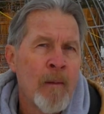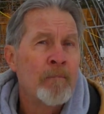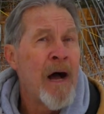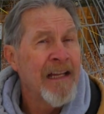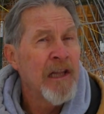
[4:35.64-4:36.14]

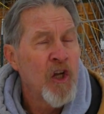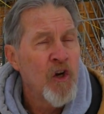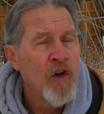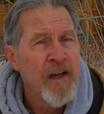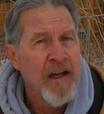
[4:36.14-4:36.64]
By
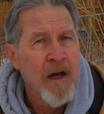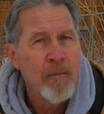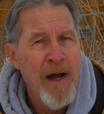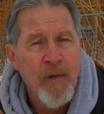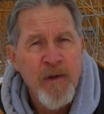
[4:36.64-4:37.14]
learning
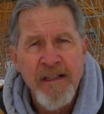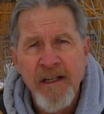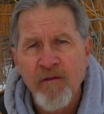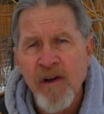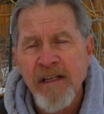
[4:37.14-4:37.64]
about the
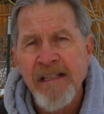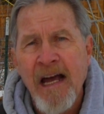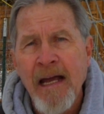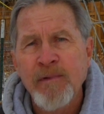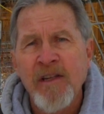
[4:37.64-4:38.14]
different
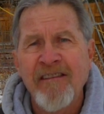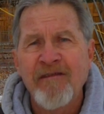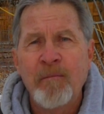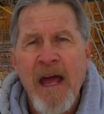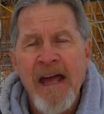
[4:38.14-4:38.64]
types
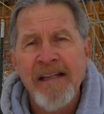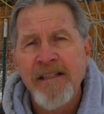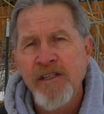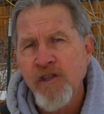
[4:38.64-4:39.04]
of beds,